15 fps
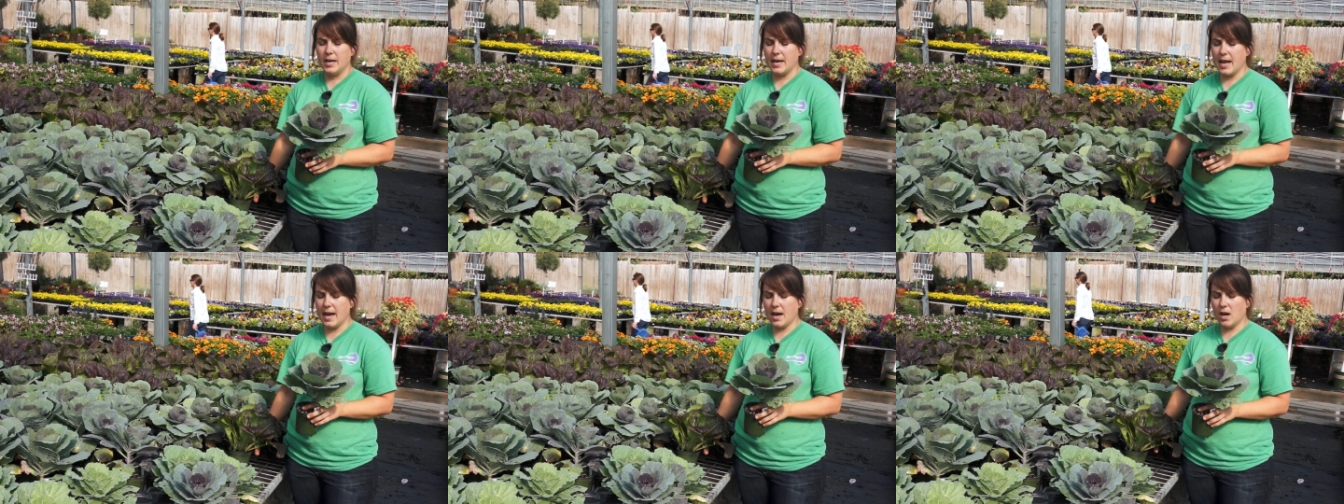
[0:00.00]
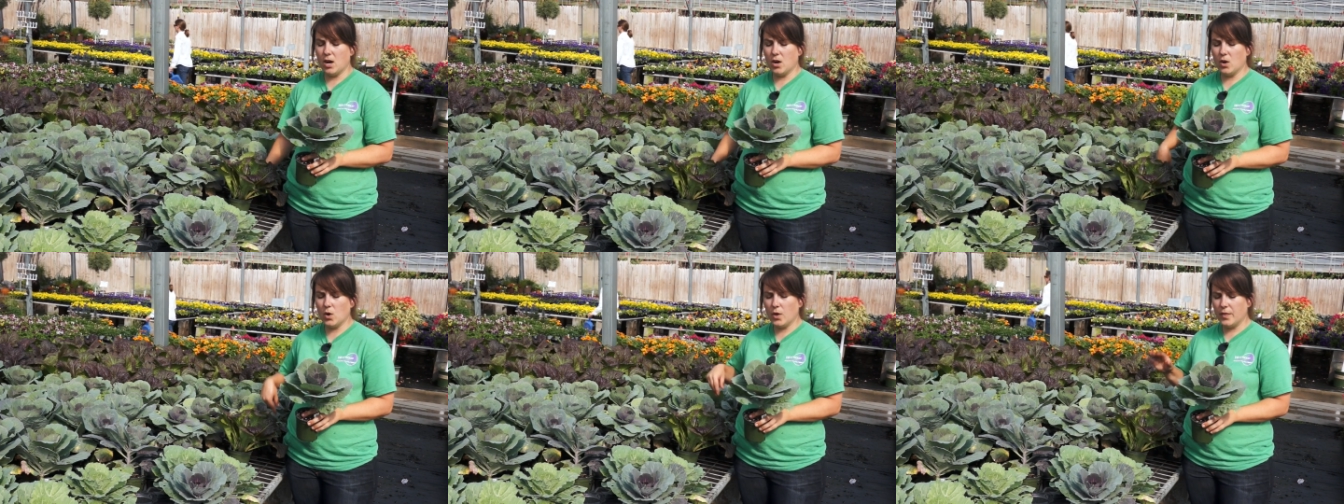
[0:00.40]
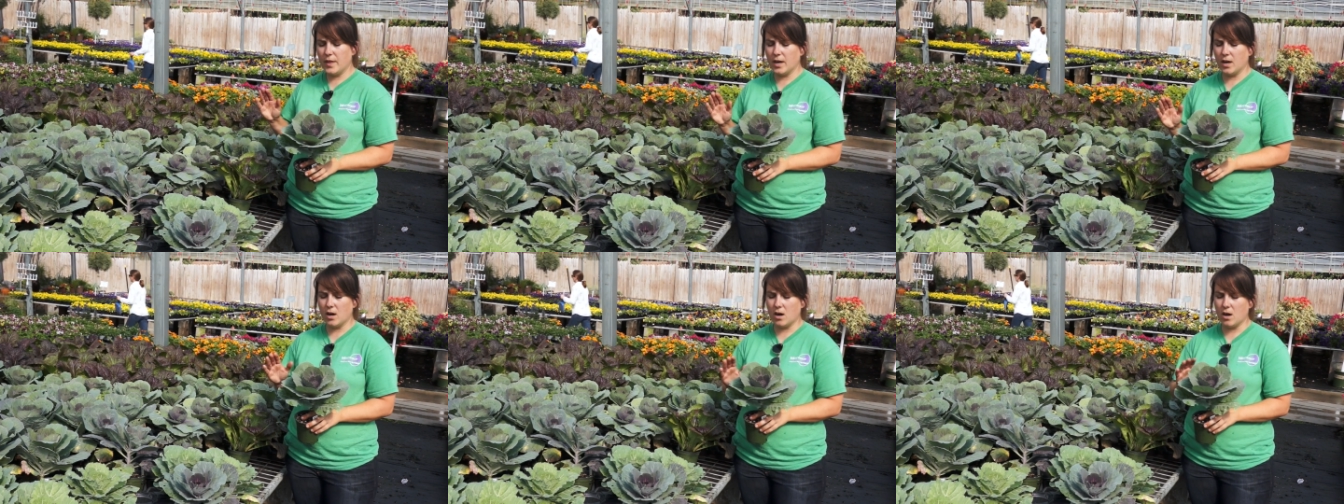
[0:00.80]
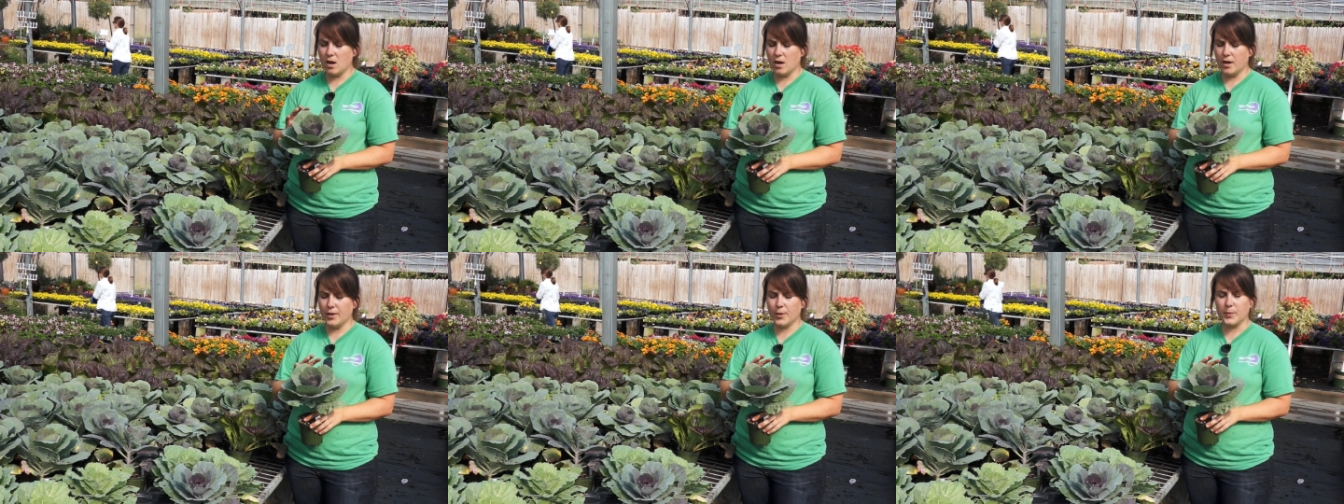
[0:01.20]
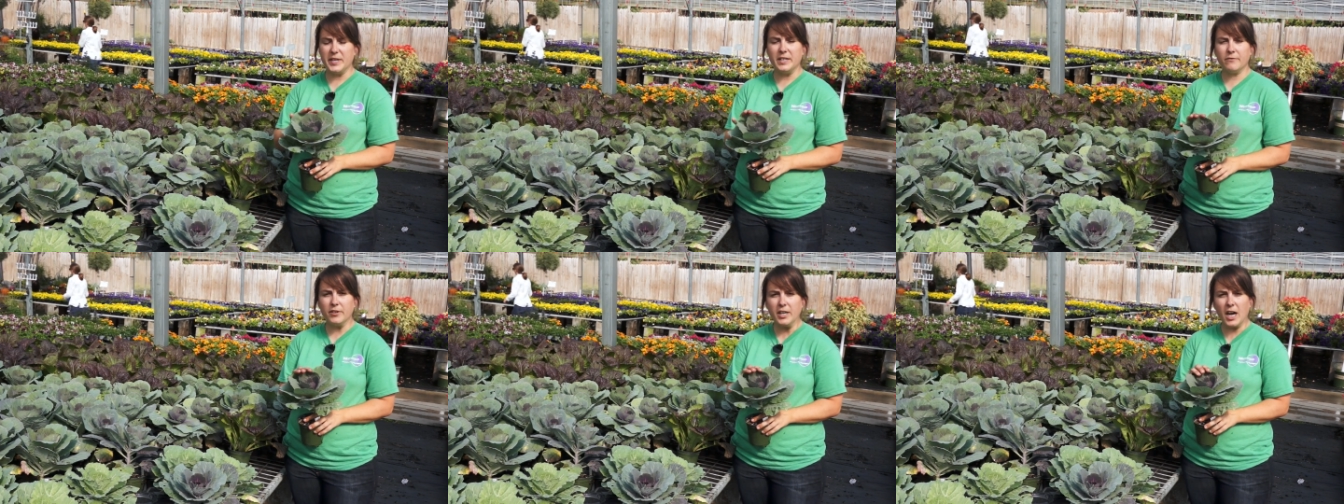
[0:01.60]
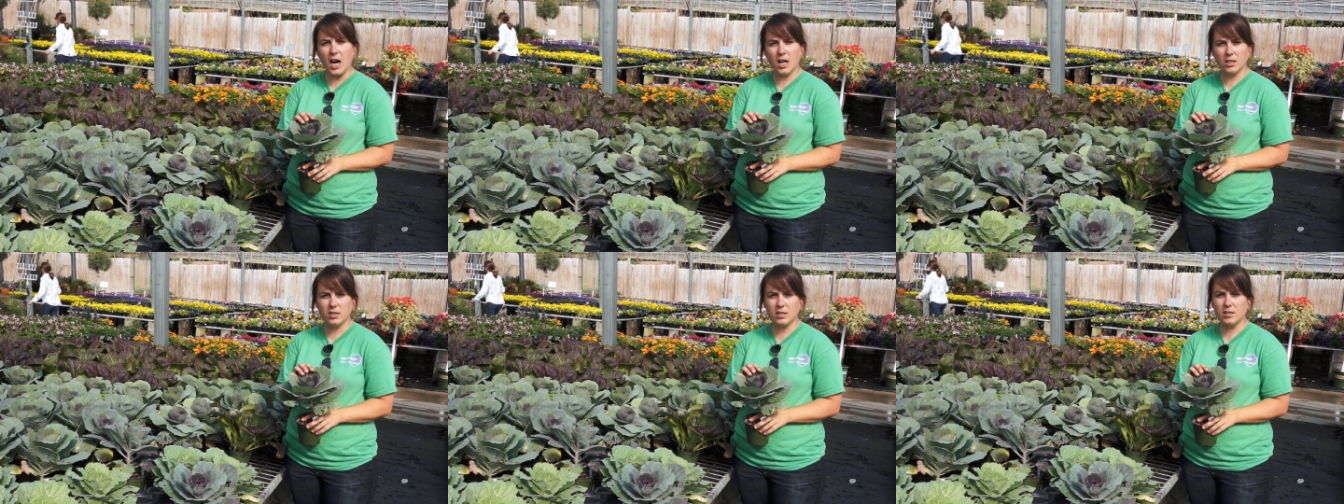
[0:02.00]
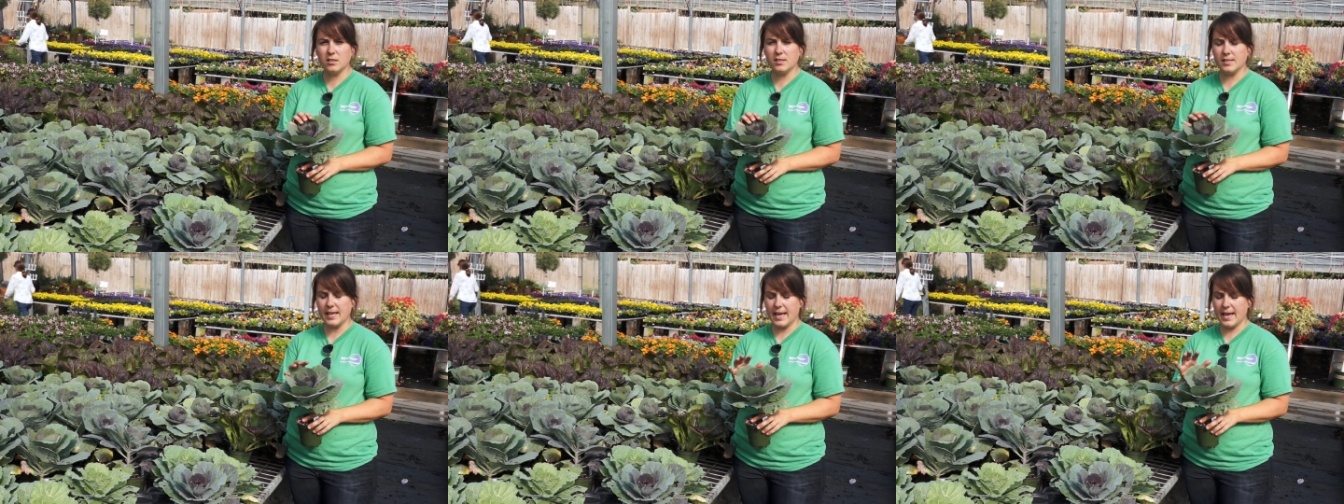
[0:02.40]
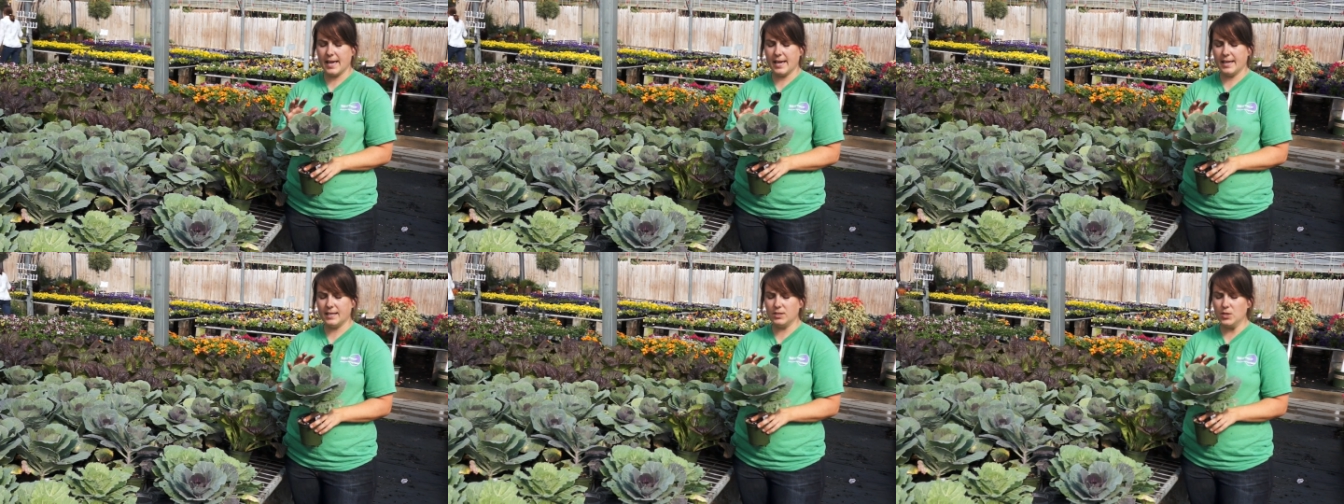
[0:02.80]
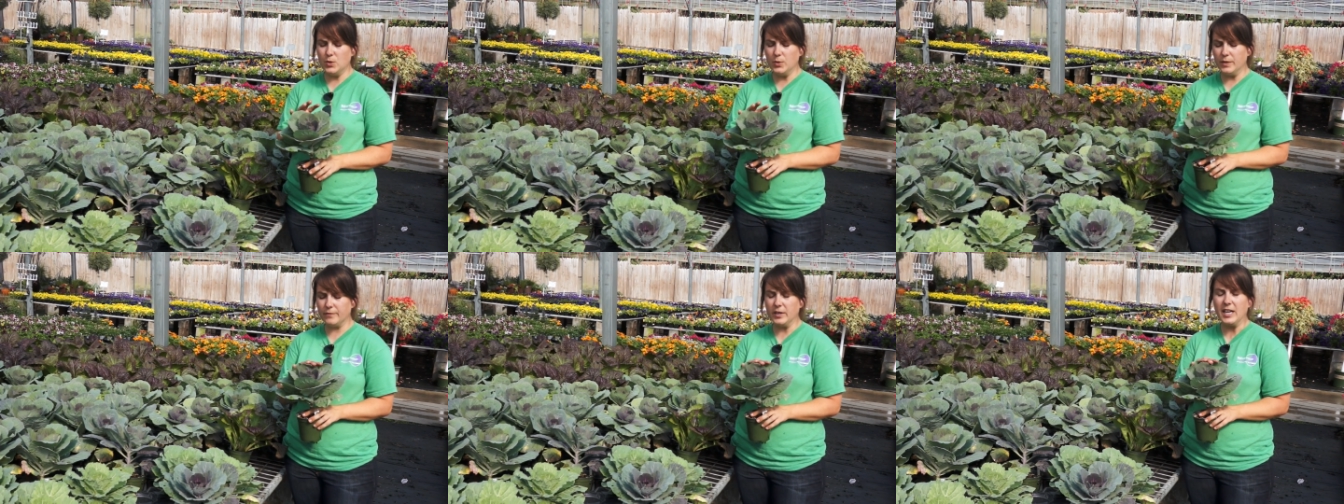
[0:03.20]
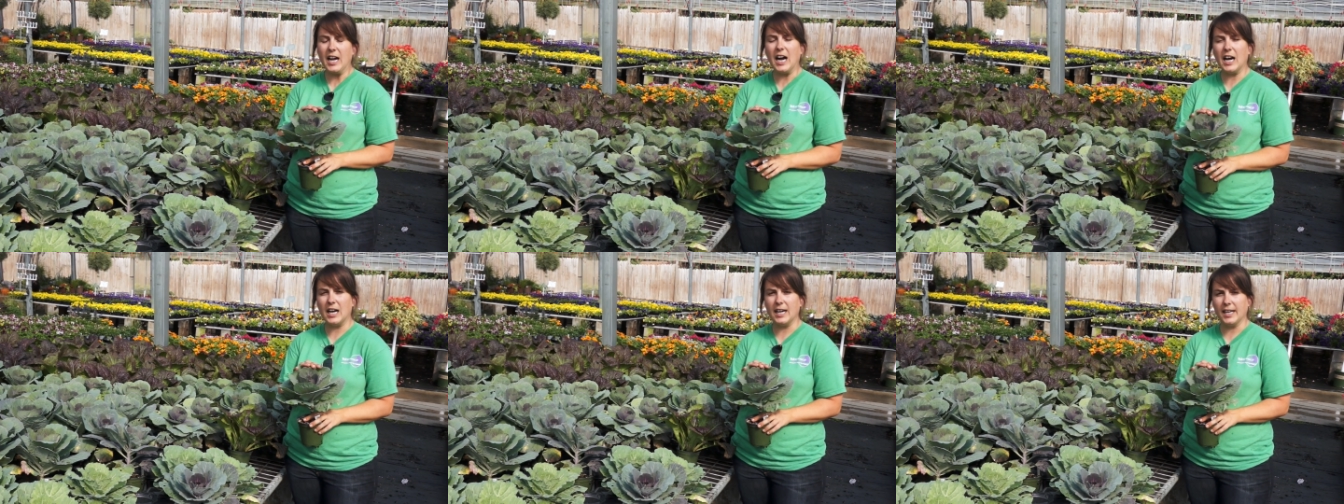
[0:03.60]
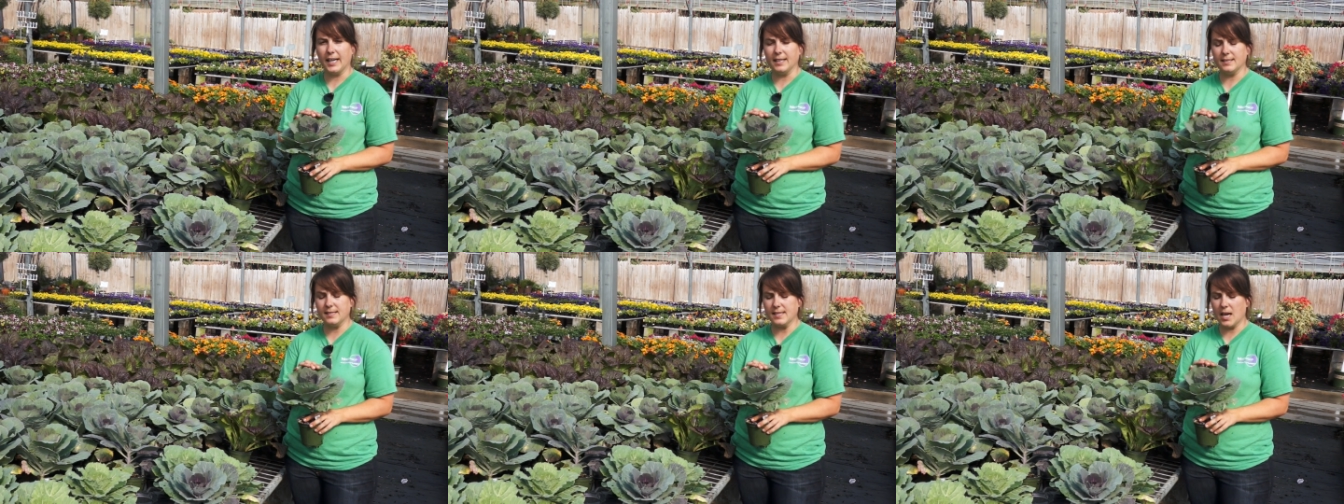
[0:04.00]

Now, there are 3 different colors and 2 different kinds.